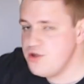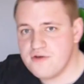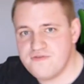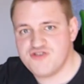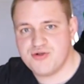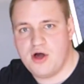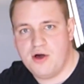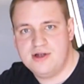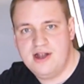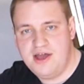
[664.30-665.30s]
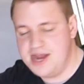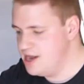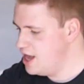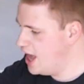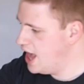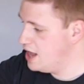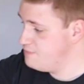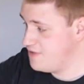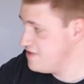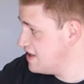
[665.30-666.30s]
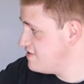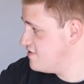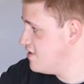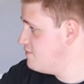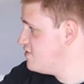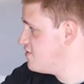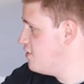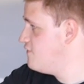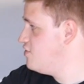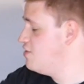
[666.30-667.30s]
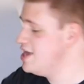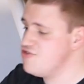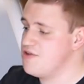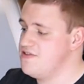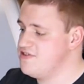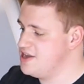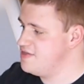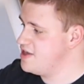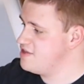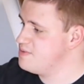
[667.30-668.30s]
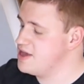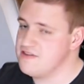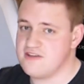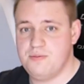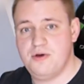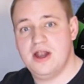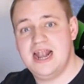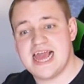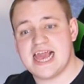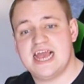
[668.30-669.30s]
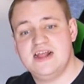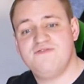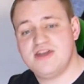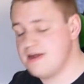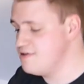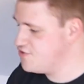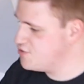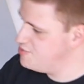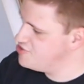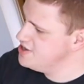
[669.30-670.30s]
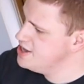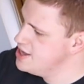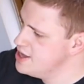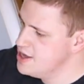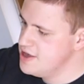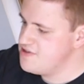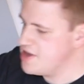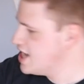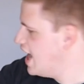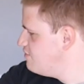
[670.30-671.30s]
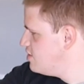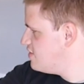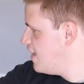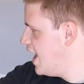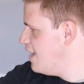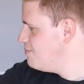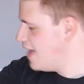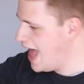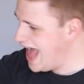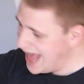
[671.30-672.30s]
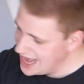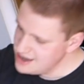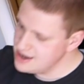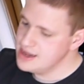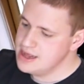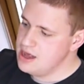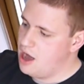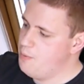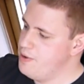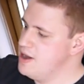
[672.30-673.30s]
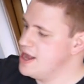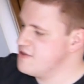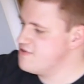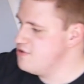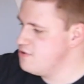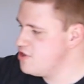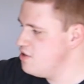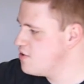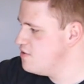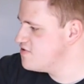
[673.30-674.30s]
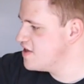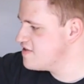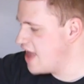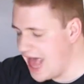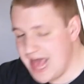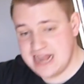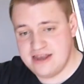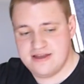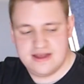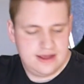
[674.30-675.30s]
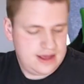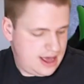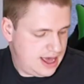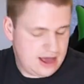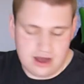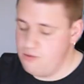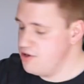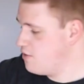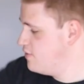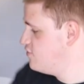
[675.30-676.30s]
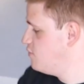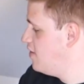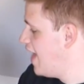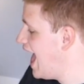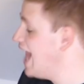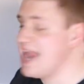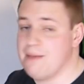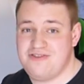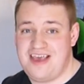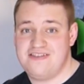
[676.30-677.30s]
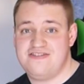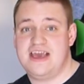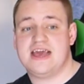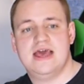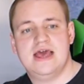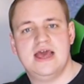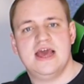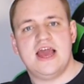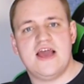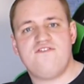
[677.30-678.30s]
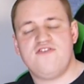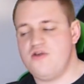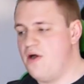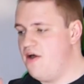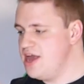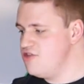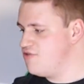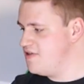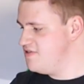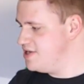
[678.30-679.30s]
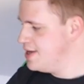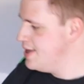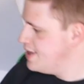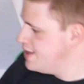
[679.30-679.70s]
Audiovisual Online, and fantastic service. So if you're interested in these speakers, I'll put a link in the video description so you can have a look there, and I'll put a link to Acoustics and Audio Quest as well, and Amptastic if you are interested.